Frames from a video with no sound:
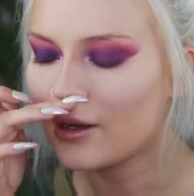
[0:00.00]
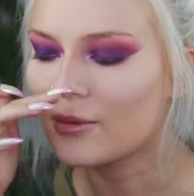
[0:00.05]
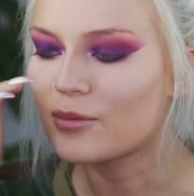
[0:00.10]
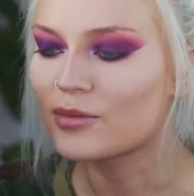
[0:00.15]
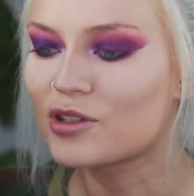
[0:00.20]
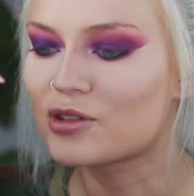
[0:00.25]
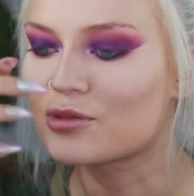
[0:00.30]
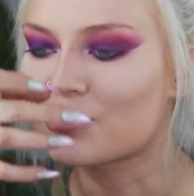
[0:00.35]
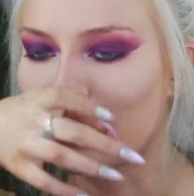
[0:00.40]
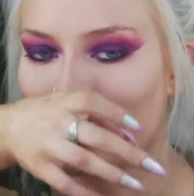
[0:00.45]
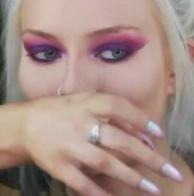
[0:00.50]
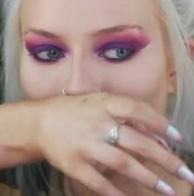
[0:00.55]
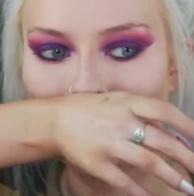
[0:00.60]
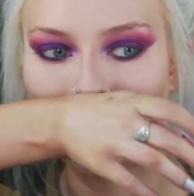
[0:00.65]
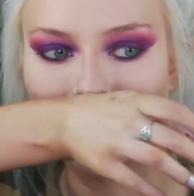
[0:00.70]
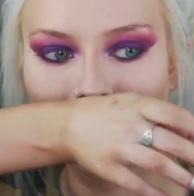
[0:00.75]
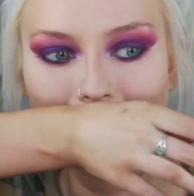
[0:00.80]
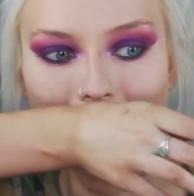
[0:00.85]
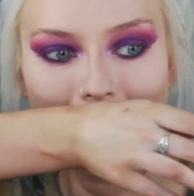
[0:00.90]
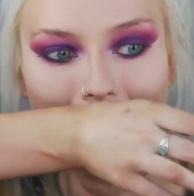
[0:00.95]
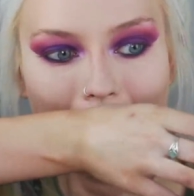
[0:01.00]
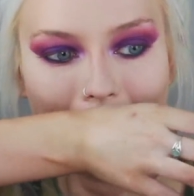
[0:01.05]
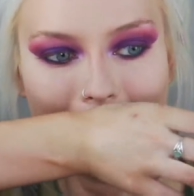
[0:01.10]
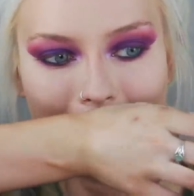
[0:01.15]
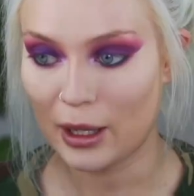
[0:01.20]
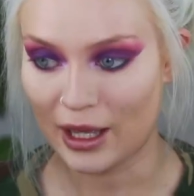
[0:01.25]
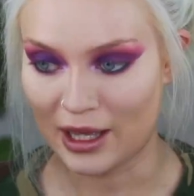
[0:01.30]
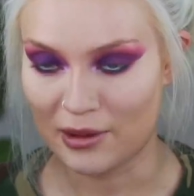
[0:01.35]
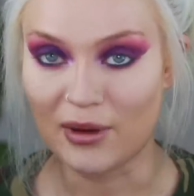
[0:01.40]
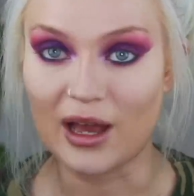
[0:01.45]
I'm sweating.
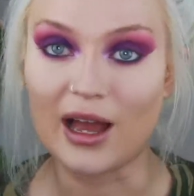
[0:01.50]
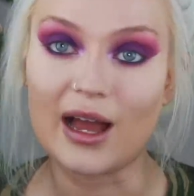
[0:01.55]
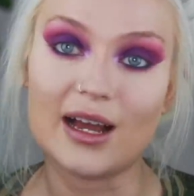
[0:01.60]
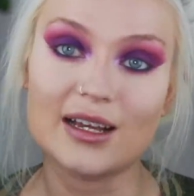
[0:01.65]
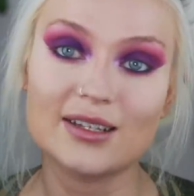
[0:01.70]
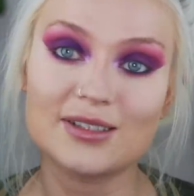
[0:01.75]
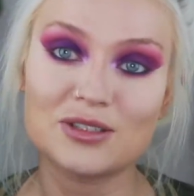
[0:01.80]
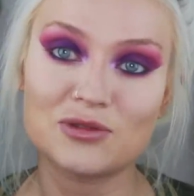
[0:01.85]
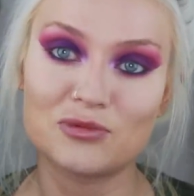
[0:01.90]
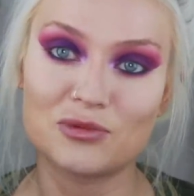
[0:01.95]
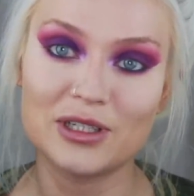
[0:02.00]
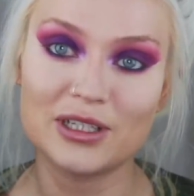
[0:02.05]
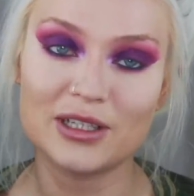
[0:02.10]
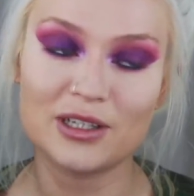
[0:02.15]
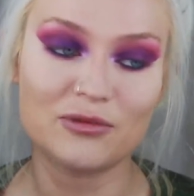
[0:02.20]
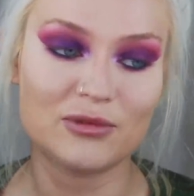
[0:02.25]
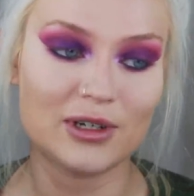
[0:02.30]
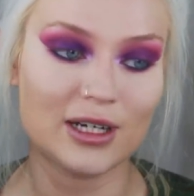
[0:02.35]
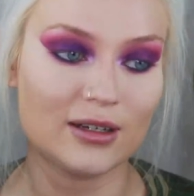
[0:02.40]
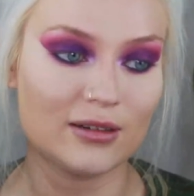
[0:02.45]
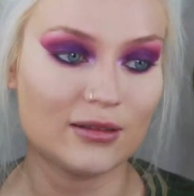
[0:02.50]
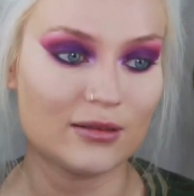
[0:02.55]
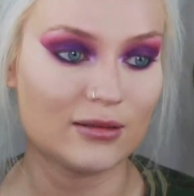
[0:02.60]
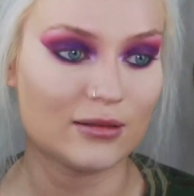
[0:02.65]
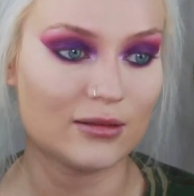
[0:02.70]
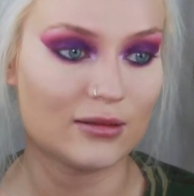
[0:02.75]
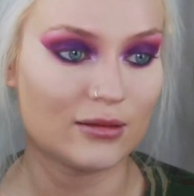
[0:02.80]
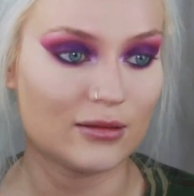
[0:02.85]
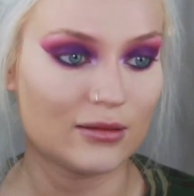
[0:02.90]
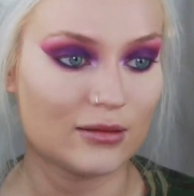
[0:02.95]
Okay, my eye is really red.
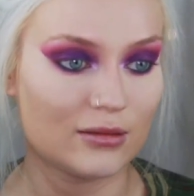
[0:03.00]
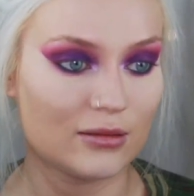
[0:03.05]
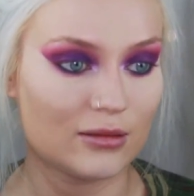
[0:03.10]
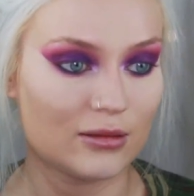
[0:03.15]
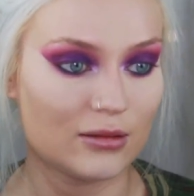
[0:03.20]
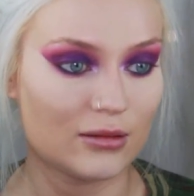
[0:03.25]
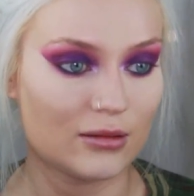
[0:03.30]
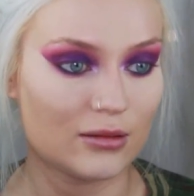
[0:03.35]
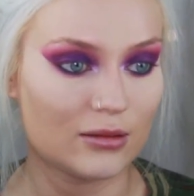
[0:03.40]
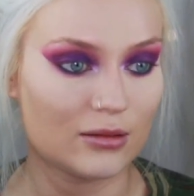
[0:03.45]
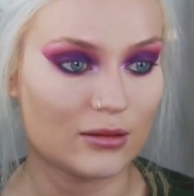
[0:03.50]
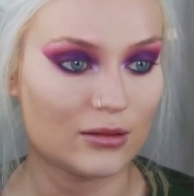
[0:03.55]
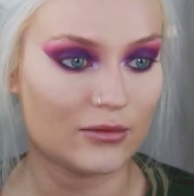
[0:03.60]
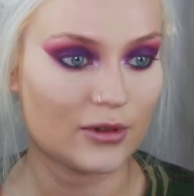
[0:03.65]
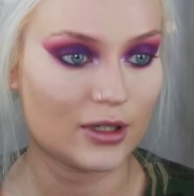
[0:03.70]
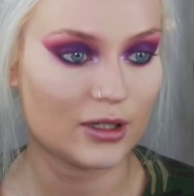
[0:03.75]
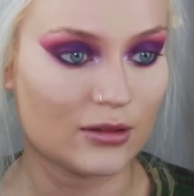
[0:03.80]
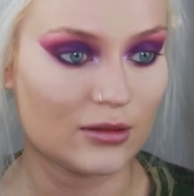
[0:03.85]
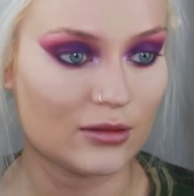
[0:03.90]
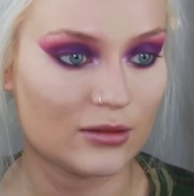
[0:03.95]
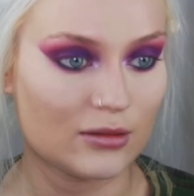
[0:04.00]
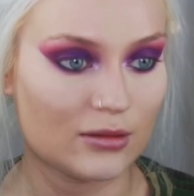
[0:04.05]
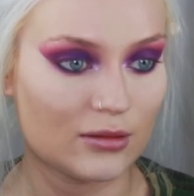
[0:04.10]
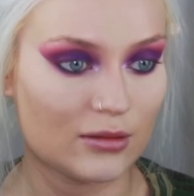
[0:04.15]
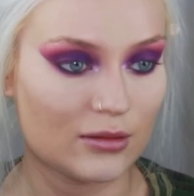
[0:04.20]
What?